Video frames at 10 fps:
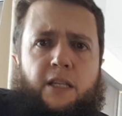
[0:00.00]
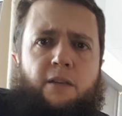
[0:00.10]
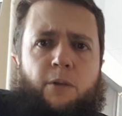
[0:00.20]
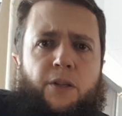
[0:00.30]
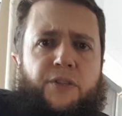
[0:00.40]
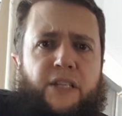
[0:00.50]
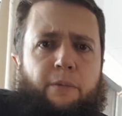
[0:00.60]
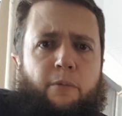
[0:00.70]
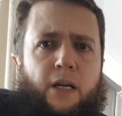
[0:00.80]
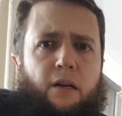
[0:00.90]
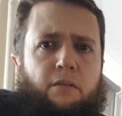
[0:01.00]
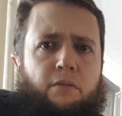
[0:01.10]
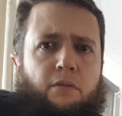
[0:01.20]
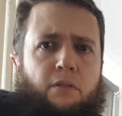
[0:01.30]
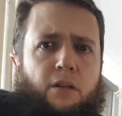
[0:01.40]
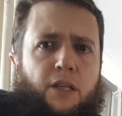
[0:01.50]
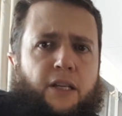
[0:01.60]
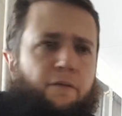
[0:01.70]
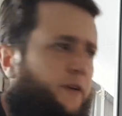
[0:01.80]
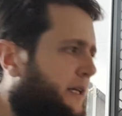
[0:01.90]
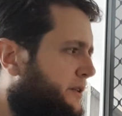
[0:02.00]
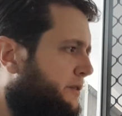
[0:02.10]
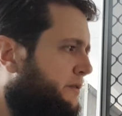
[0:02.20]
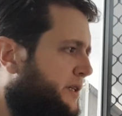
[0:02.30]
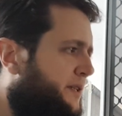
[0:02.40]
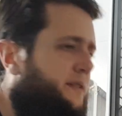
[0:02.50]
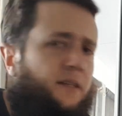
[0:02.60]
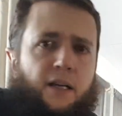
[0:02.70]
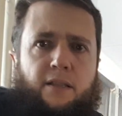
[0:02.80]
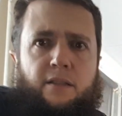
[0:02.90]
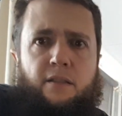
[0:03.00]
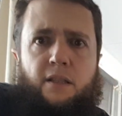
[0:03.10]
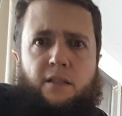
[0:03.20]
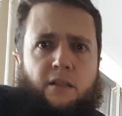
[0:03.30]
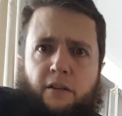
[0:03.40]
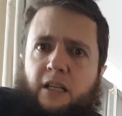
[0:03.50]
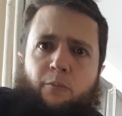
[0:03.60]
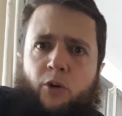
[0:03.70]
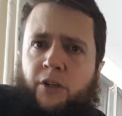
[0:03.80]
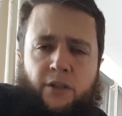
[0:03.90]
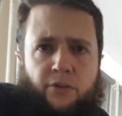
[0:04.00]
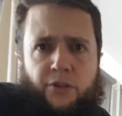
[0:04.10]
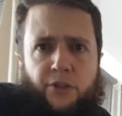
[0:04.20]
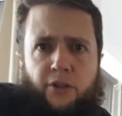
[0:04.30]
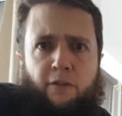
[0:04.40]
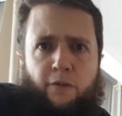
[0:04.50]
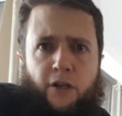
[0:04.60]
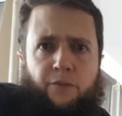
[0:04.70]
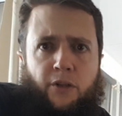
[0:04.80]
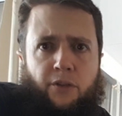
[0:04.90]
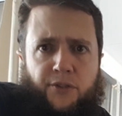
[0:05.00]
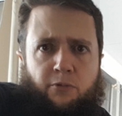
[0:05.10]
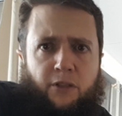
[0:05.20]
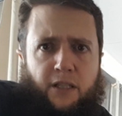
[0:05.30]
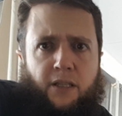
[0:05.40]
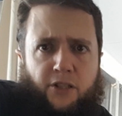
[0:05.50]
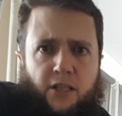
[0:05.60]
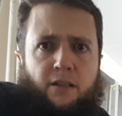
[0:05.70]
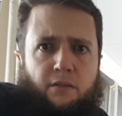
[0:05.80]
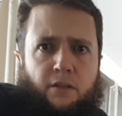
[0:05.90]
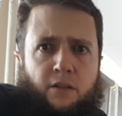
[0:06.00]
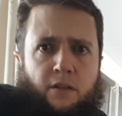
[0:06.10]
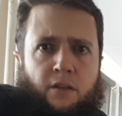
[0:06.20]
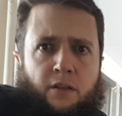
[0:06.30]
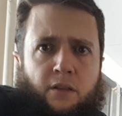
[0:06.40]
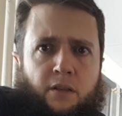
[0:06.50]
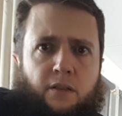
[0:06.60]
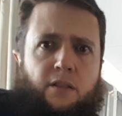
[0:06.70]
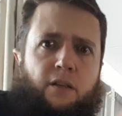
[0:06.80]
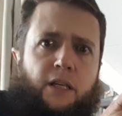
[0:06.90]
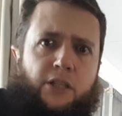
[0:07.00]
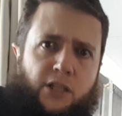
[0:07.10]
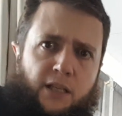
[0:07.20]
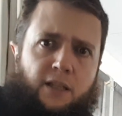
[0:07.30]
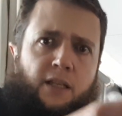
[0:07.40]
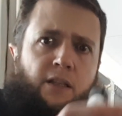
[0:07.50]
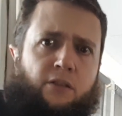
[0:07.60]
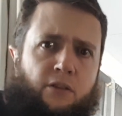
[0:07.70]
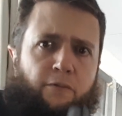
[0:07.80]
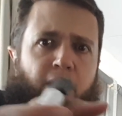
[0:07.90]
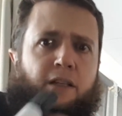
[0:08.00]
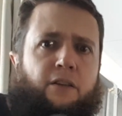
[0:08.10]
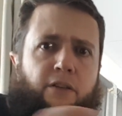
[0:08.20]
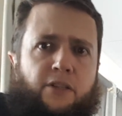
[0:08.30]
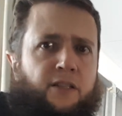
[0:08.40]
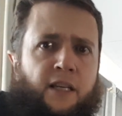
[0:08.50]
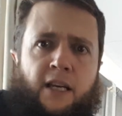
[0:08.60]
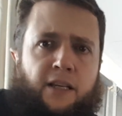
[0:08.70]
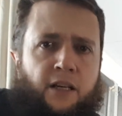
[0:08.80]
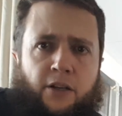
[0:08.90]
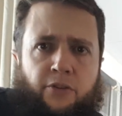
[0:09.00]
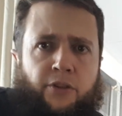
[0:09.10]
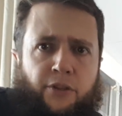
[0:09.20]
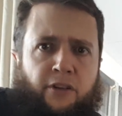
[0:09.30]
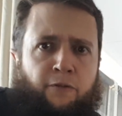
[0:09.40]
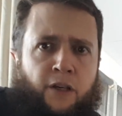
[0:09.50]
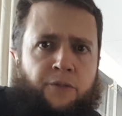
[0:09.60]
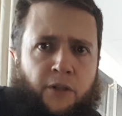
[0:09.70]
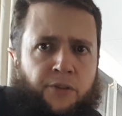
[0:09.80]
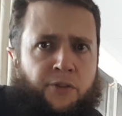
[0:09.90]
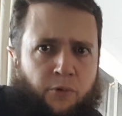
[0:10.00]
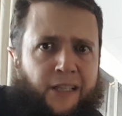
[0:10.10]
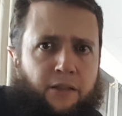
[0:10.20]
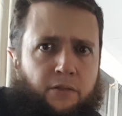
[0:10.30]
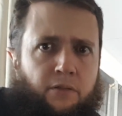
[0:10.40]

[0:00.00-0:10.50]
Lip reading: year by the same amount. And that value, in this case, it's going up $135.20 each year. So each year to get the new value, you just add $135.20.